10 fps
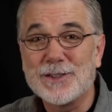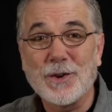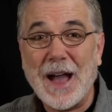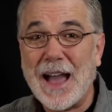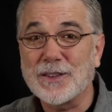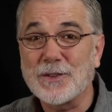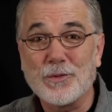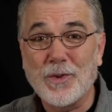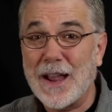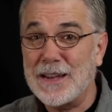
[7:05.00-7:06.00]
So act
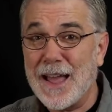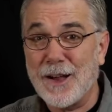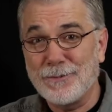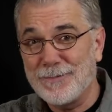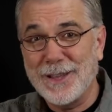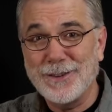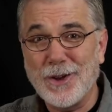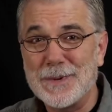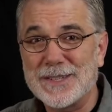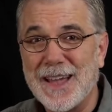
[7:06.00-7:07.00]
right now and
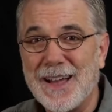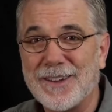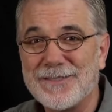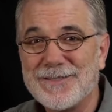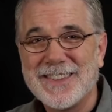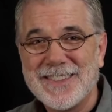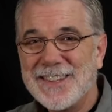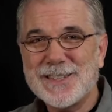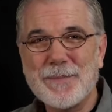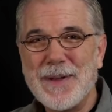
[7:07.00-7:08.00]
don't miss out.
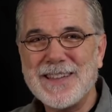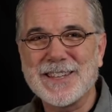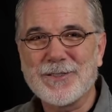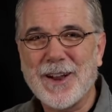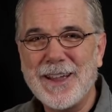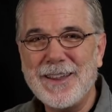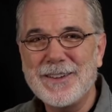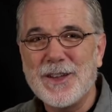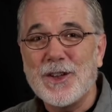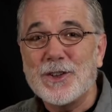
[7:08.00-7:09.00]
This is amazing, right?
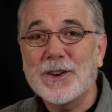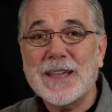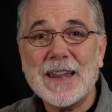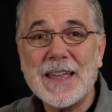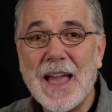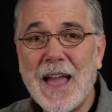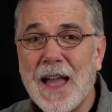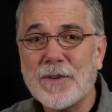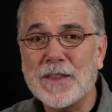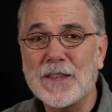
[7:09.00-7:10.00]
You're getting
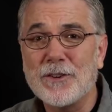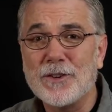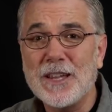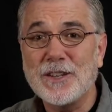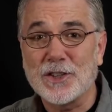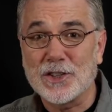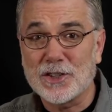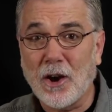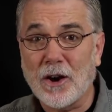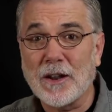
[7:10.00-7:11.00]
everything you need to
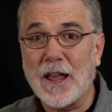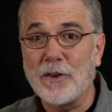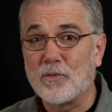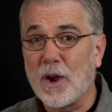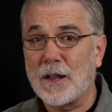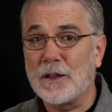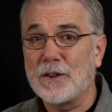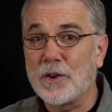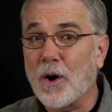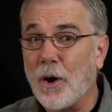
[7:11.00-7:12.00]
start and run
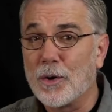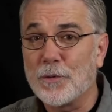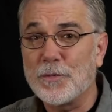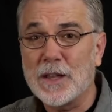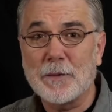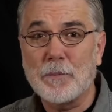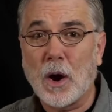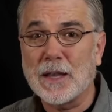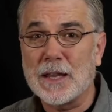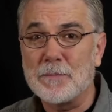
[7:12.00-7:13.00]
your own affiliate
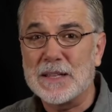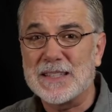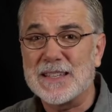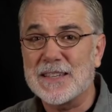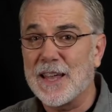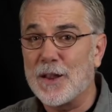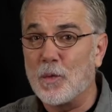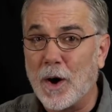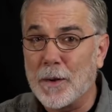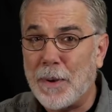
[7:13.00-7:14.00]
marketing business
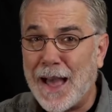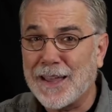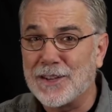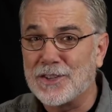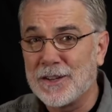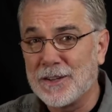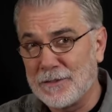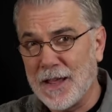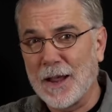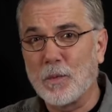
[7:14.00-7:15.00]
in one package
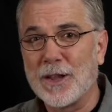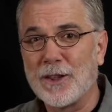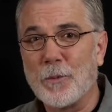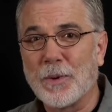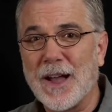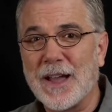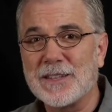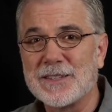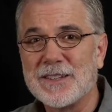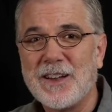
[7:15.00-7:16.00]
at one low
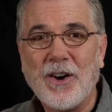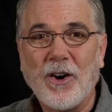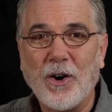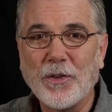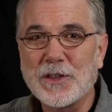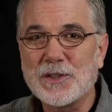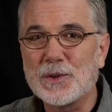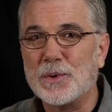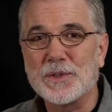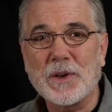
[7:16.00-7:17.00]
price. All the
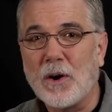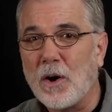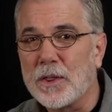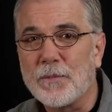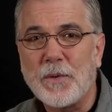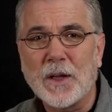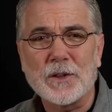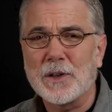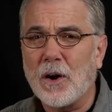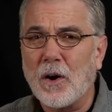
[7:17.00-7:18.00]
tools, all the
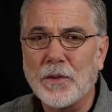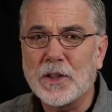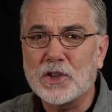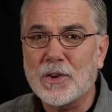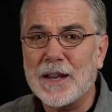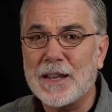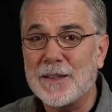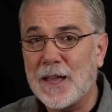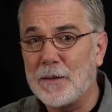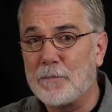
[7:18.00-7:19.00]
funnels, all the
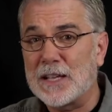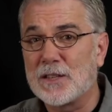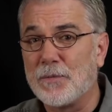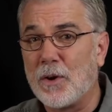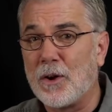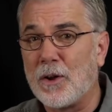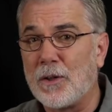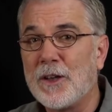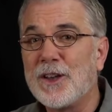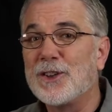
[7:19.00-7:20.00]
training, and best of
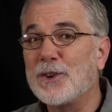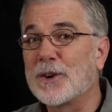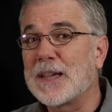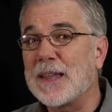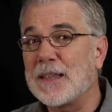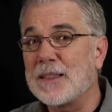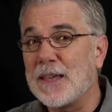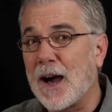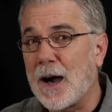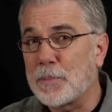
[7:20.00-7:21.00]
all, you're getting
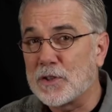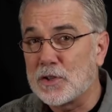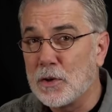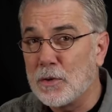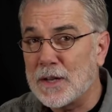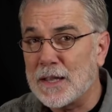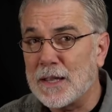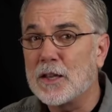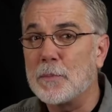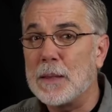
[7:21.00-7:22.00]
the
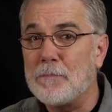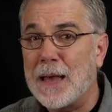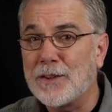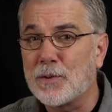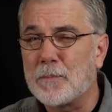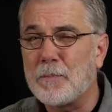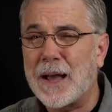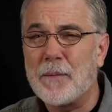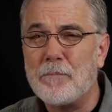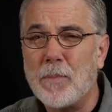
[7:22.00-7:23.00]
opportunity to be mentored by a